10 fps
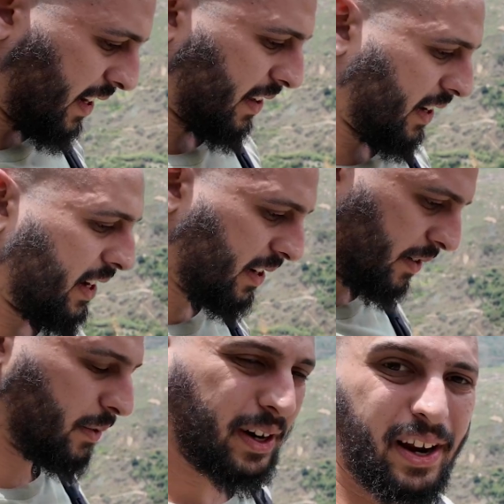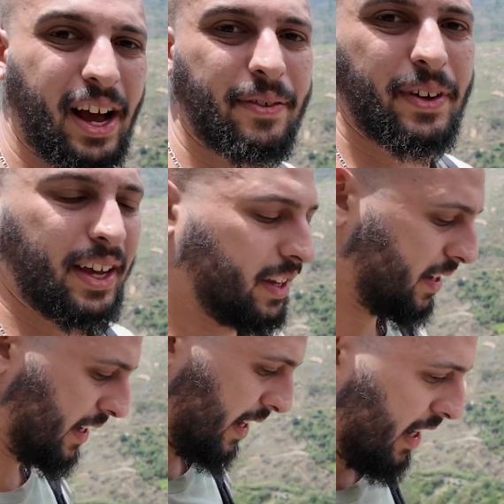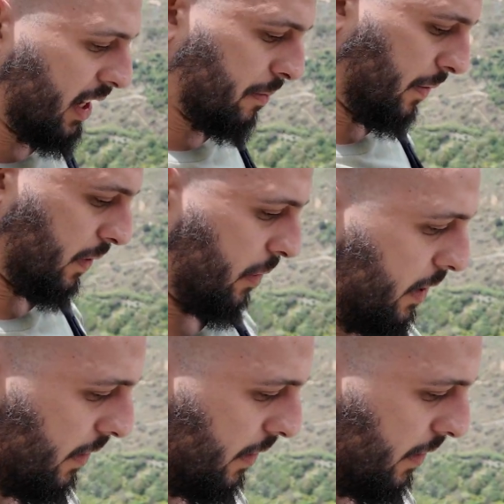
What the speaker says: another 1.5K before we